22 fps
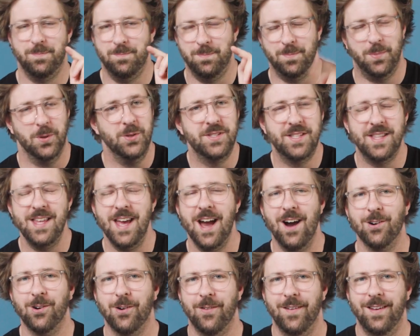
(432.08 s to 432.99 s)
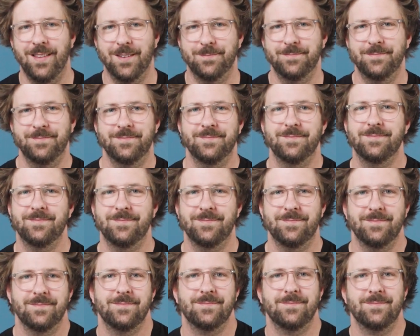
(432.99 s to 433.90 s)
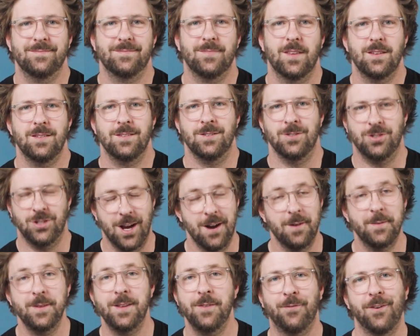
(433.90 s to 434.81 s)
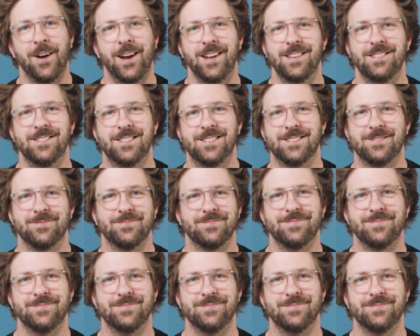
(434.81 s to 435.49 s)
Boost the algorithm. Share it with your friends.